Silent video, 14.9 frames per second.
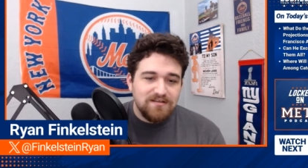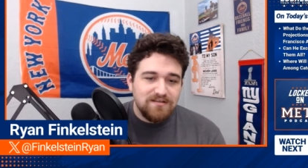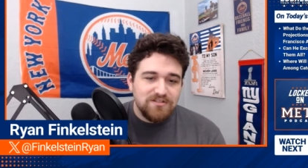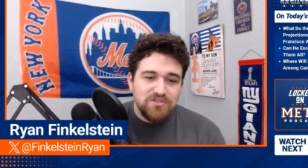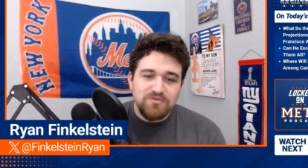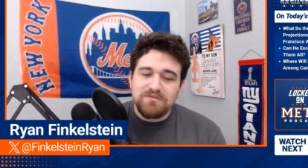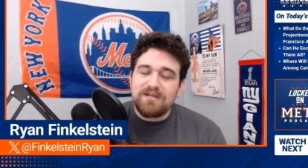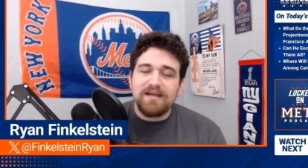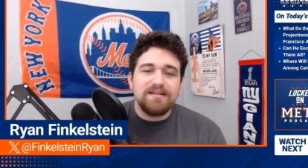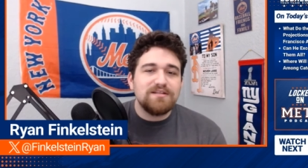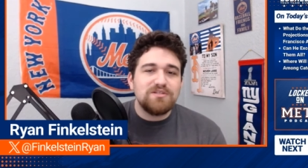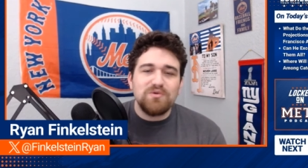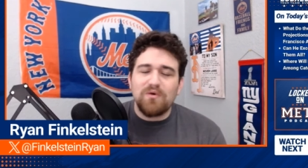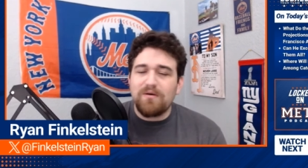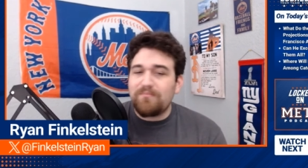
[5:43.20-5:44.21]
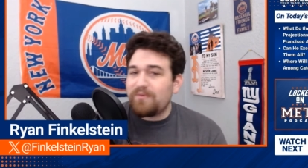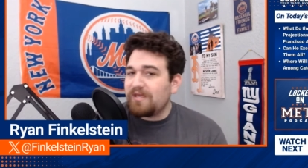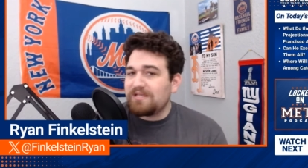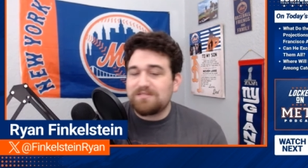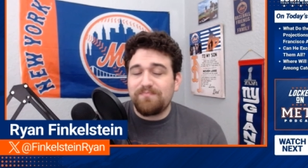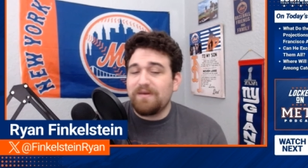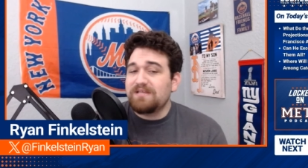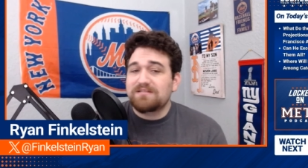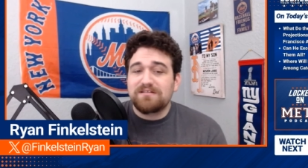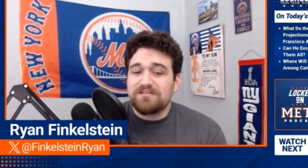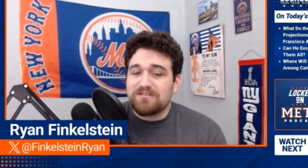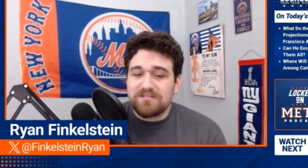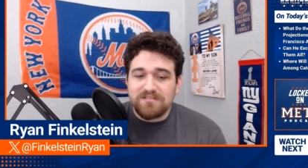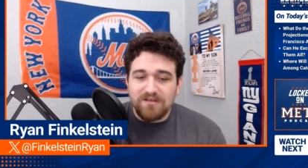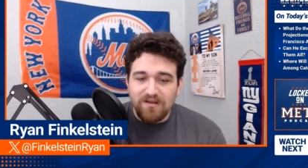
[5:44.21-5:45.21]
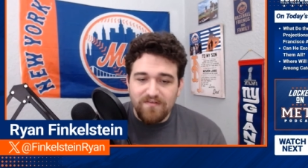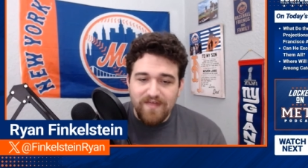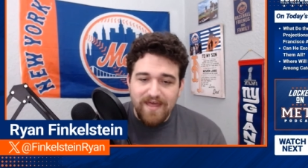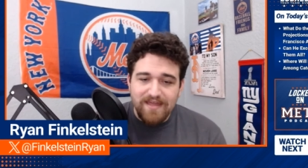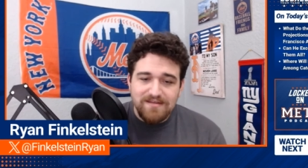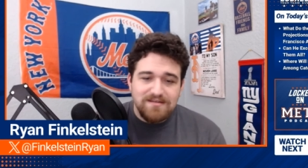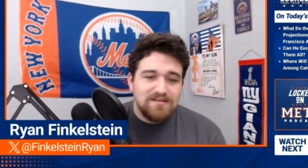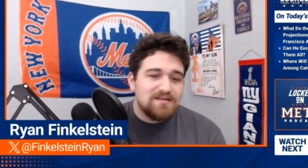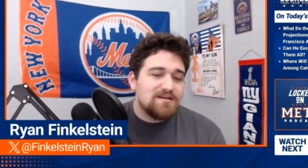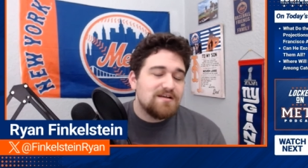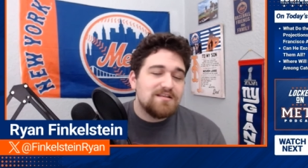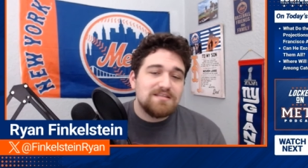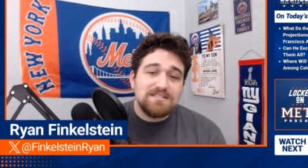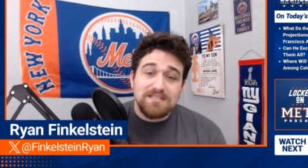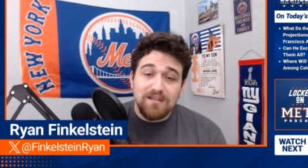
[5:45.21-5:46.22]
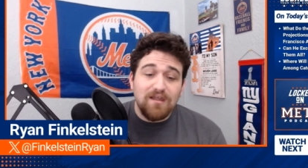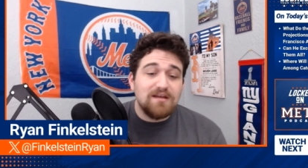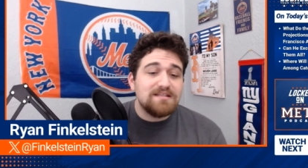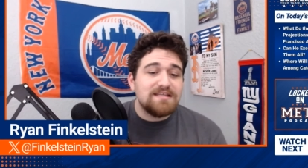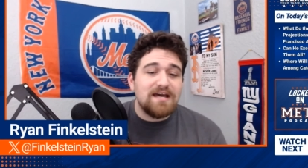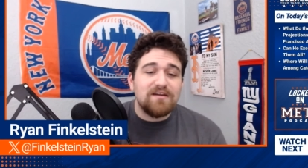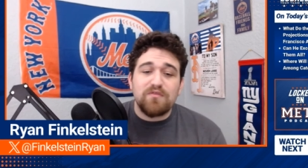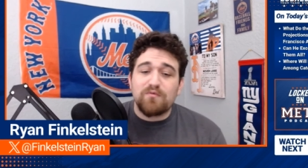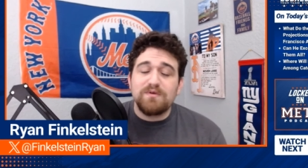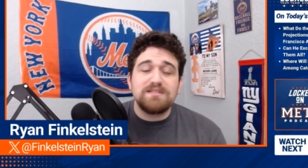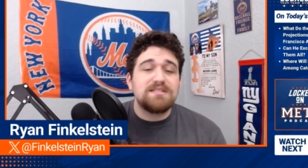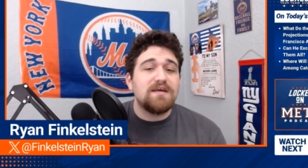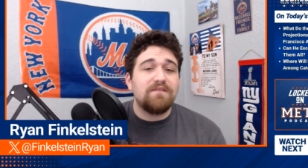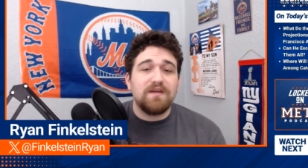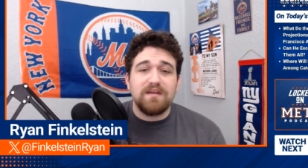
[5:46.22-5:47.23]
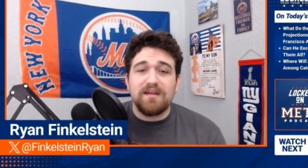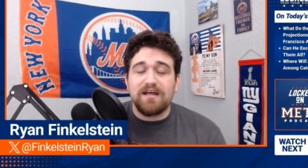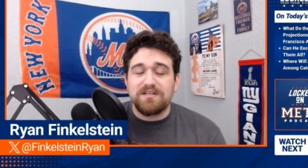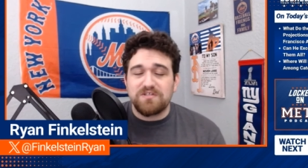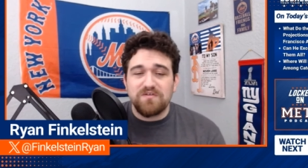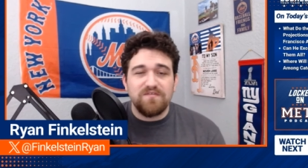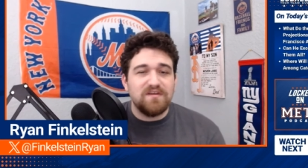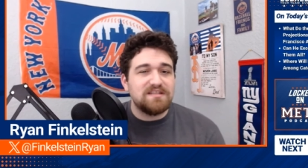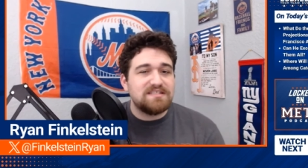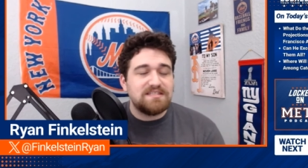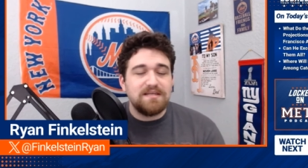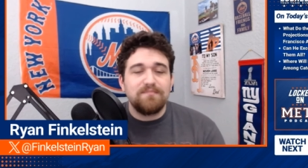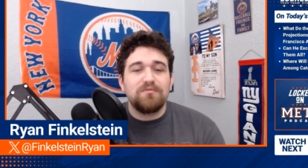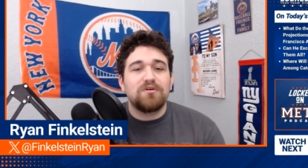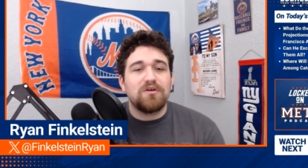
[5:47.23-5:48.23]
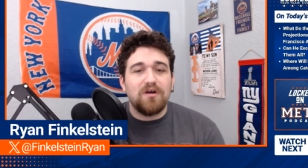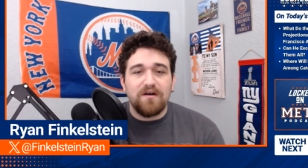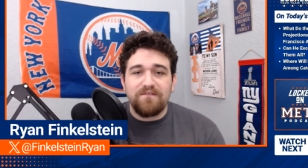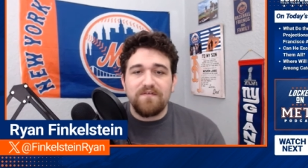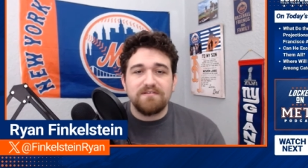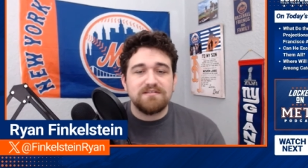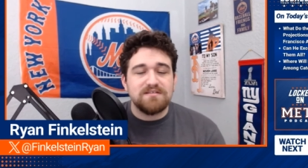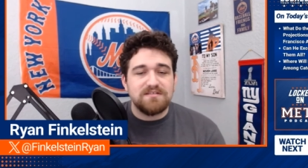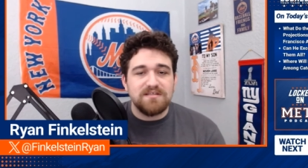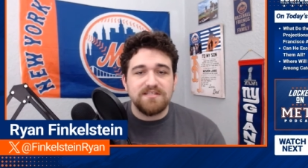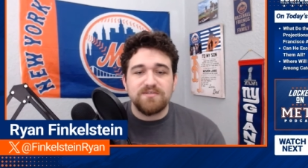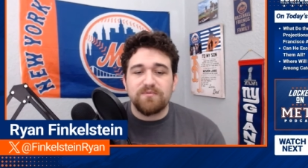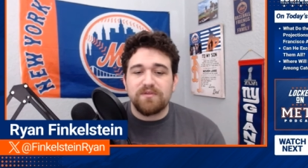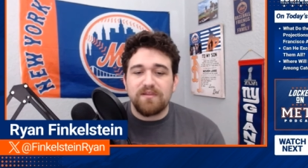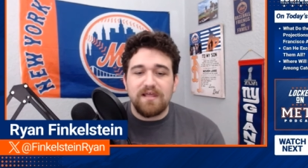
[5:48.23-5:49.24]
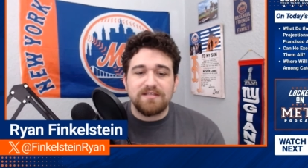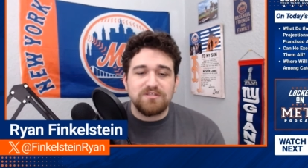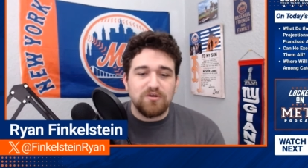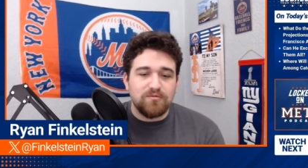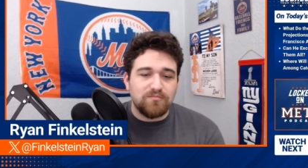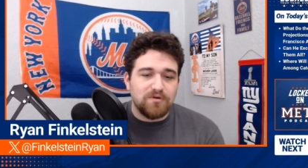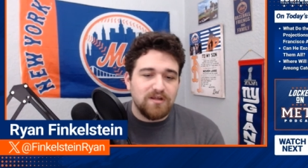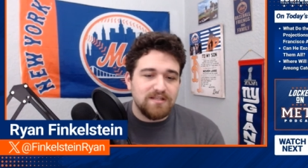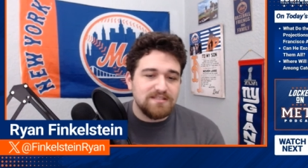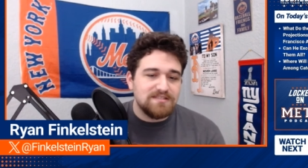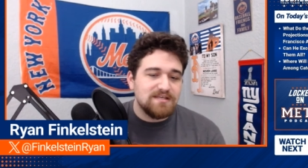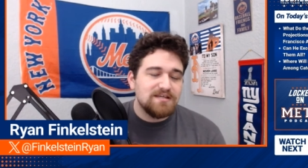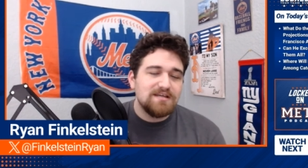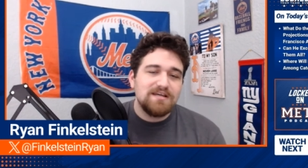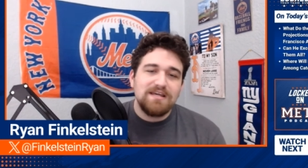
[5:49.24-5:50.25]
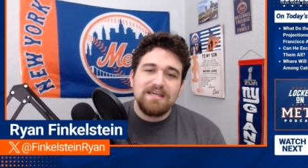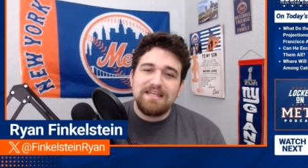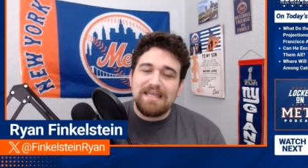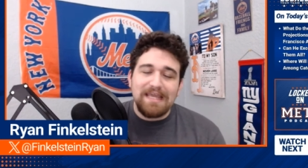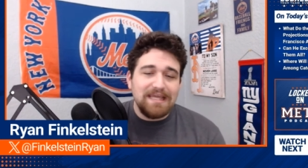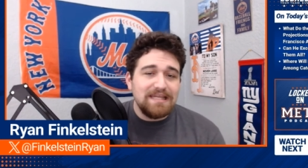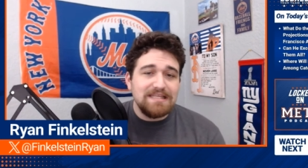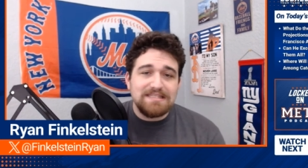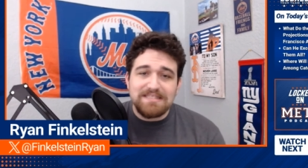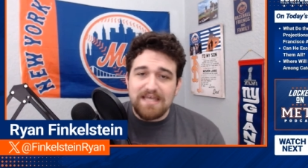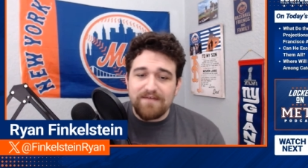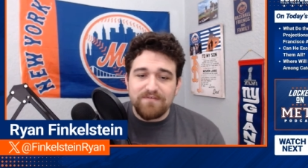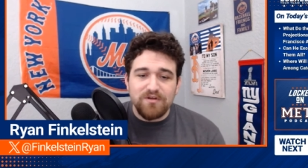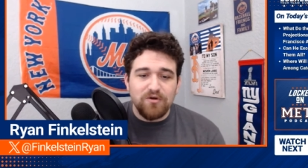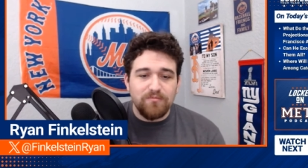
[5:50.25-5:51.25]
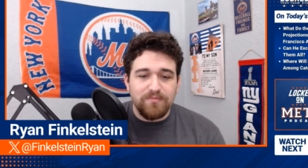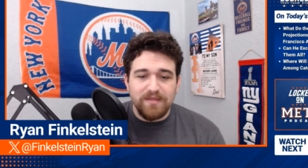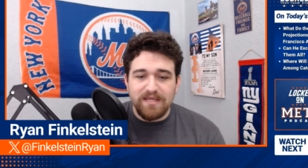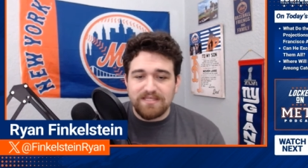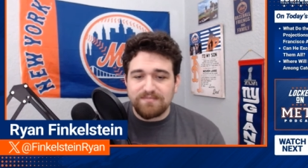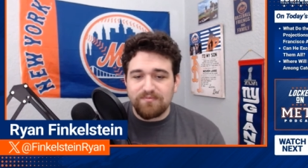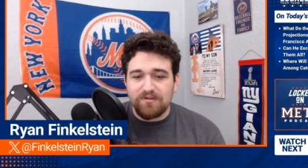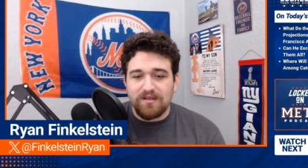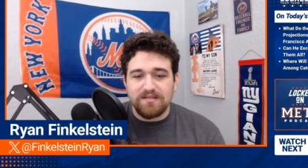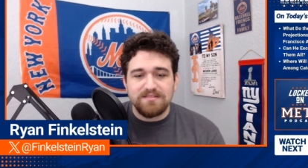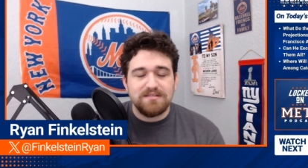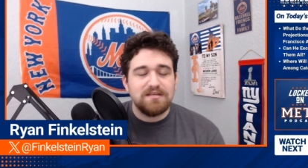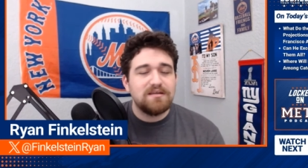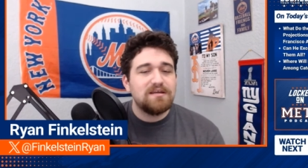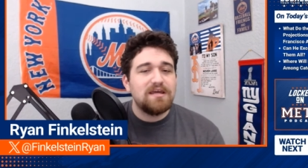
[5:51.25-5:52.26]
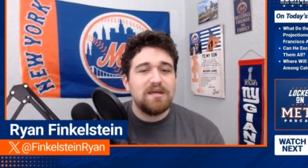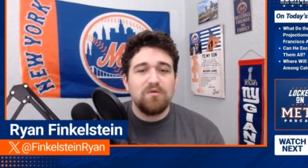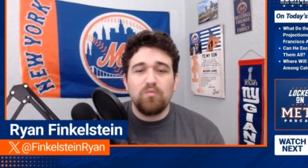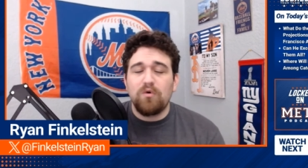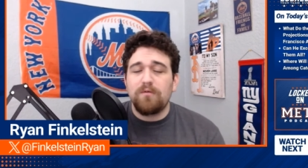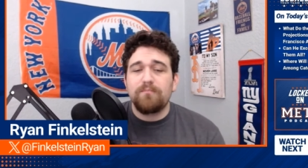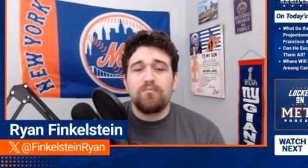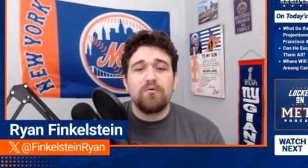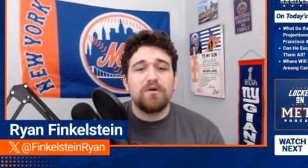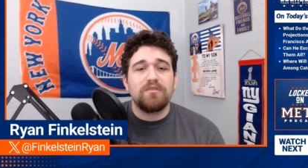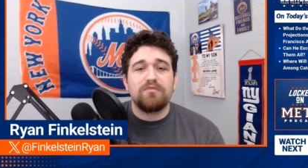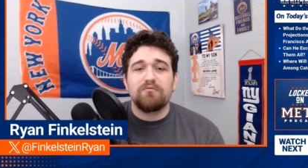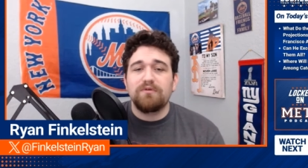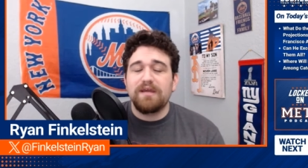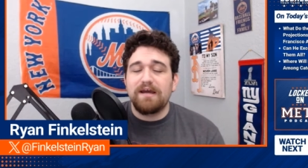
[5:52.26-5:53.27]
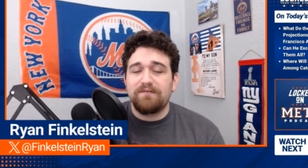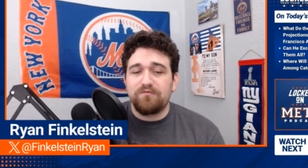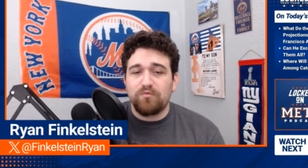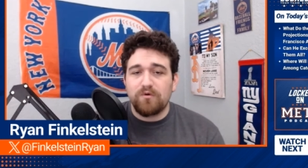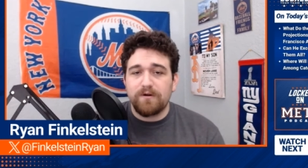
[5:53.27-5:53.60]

292 on base, basically just saw that. Slug down to 379. So a similar offensive season with less home runs, an 87 OPS plus, a 1.3 F4.